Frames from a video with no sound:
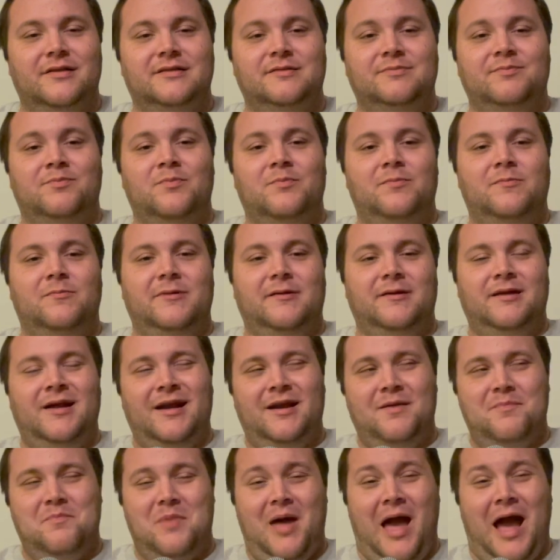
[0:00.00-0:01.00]
this
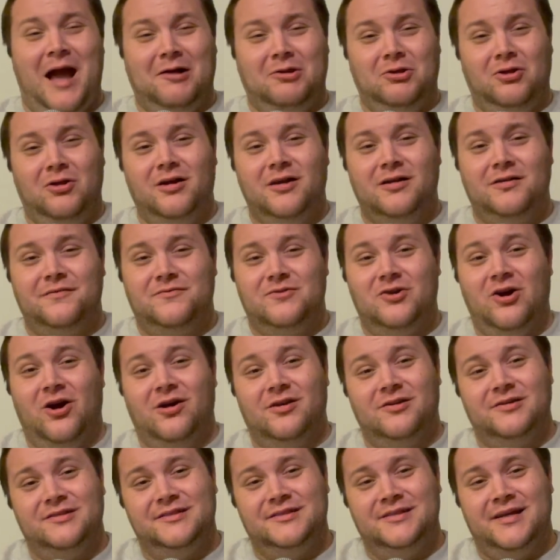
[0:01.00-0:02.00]
kind of backlog of
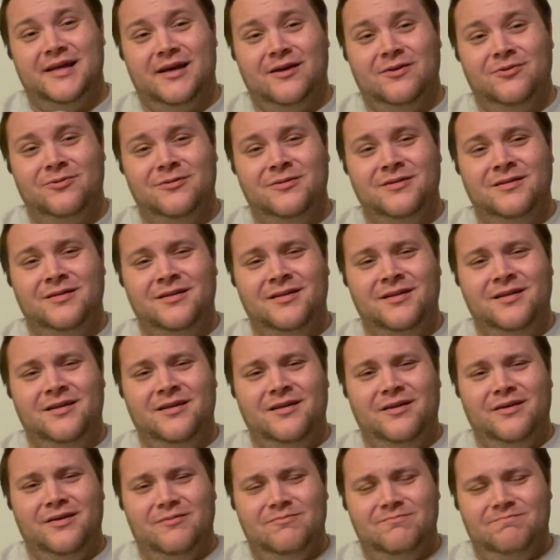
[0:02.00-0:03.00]
guards now
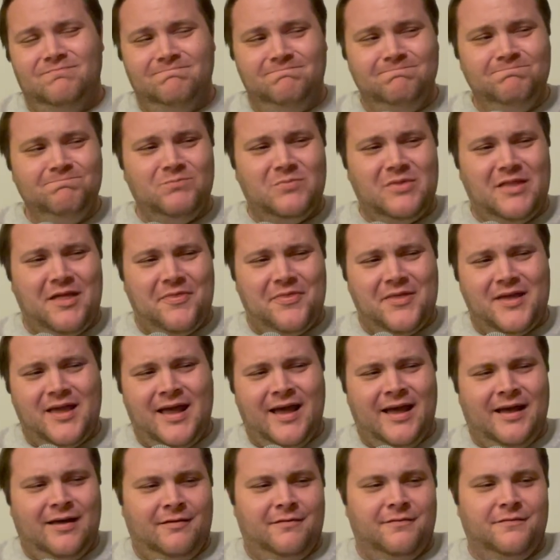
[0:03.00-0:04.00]
that they
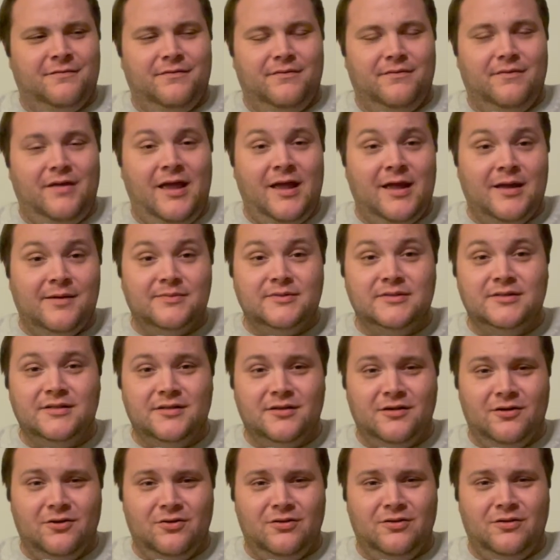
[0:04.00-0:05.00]
have Hampton
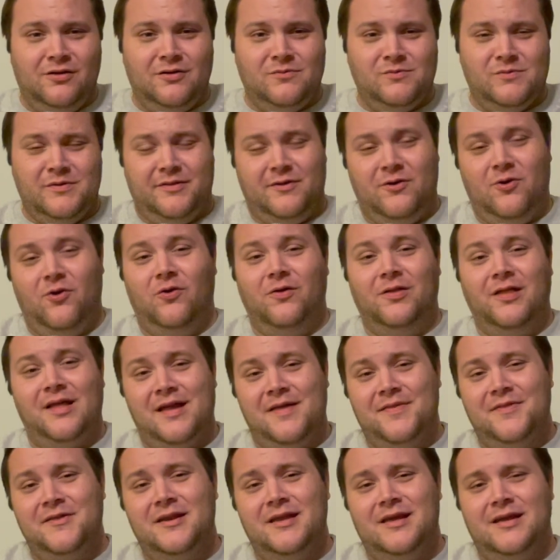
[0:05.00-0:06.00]
to go along with Cole
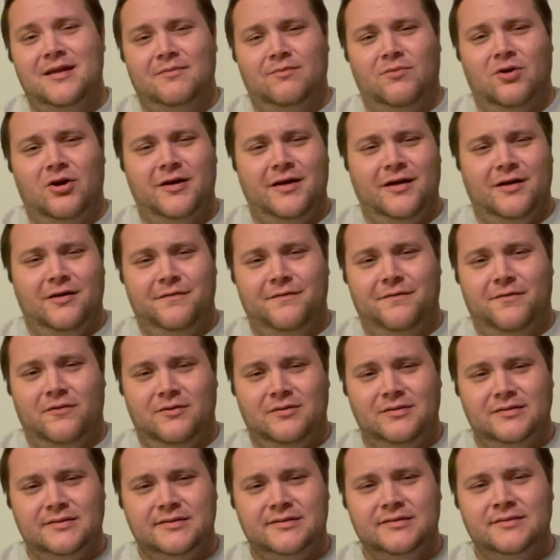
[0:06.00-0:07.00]
Anthony and Markel
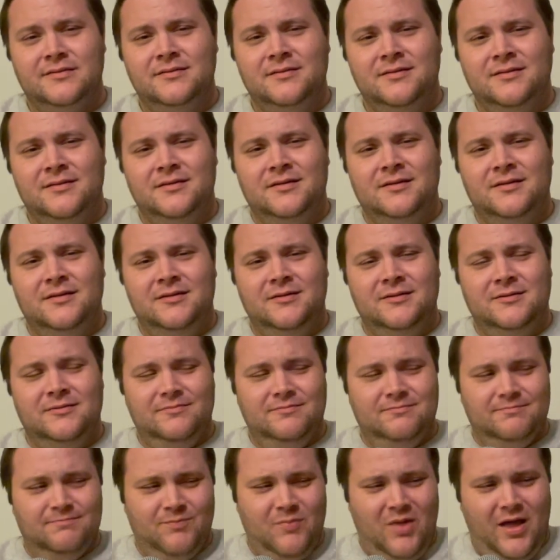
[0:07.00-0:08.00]
Fultz.
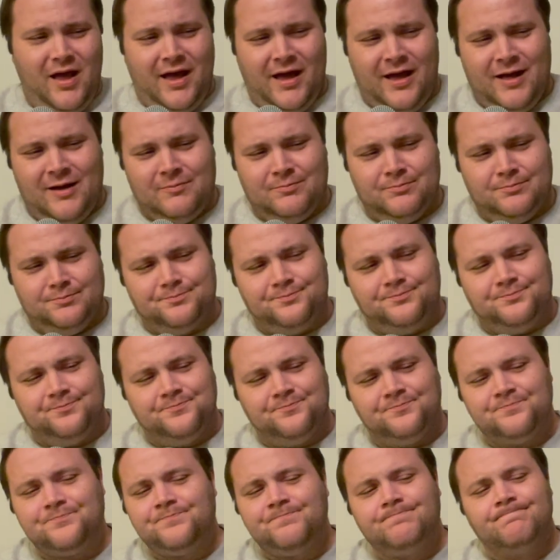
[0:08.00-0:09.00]

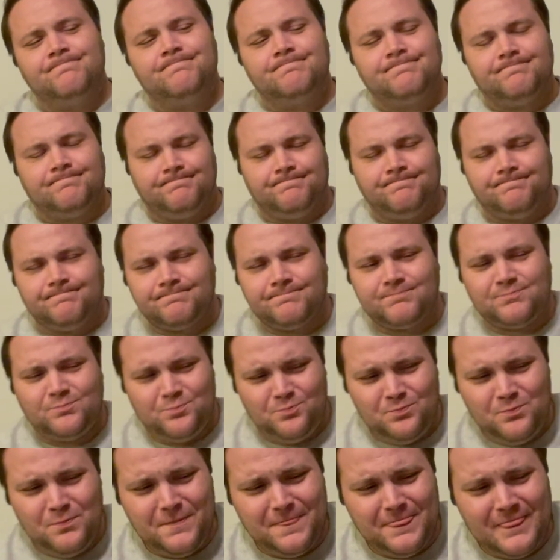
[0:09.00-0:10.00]

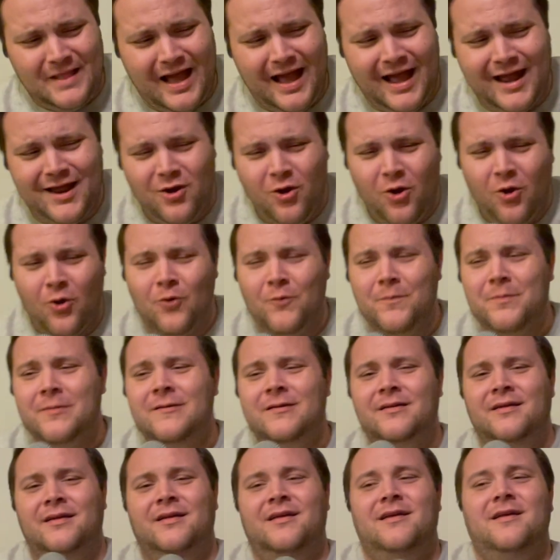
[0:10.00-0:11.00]
I hope
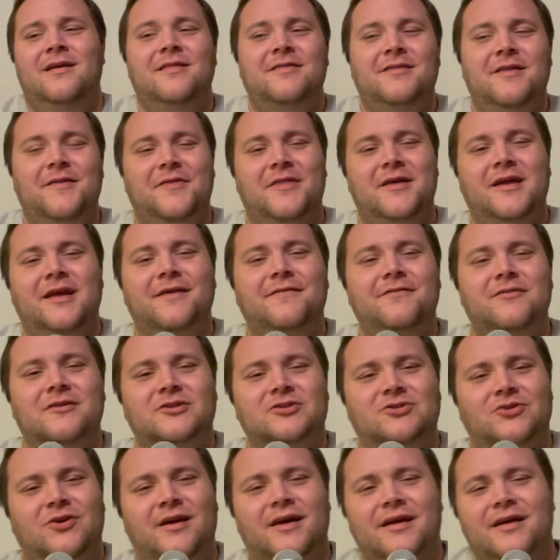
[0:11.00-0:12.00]
that they give it a
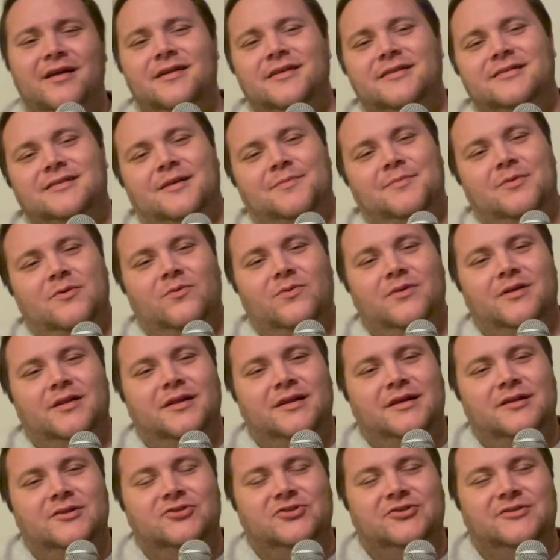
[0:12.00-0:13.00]
try because I'd be
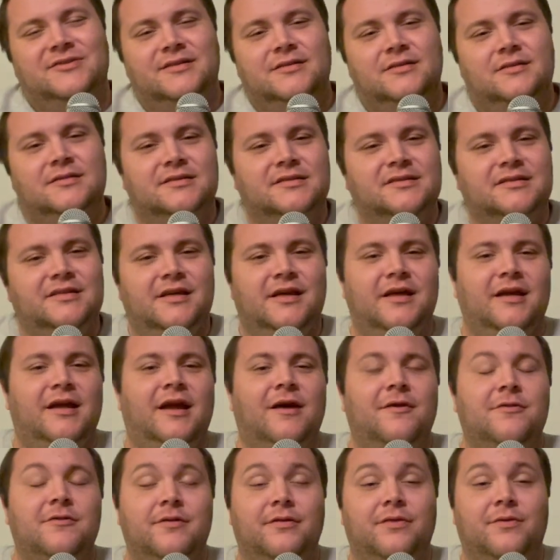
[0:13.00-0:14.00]
really interested in seeing
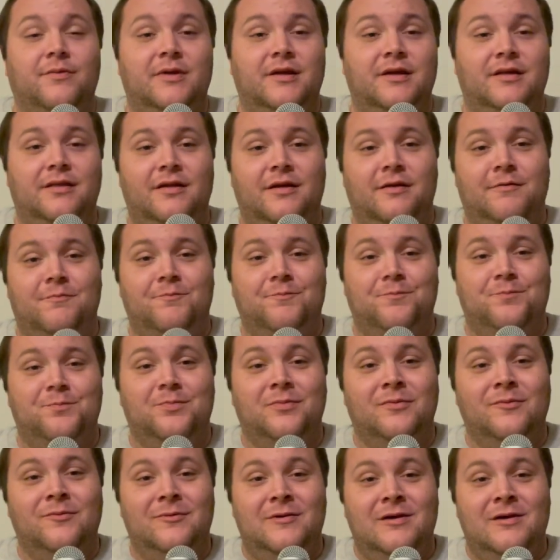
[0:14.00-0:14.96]
how the three of them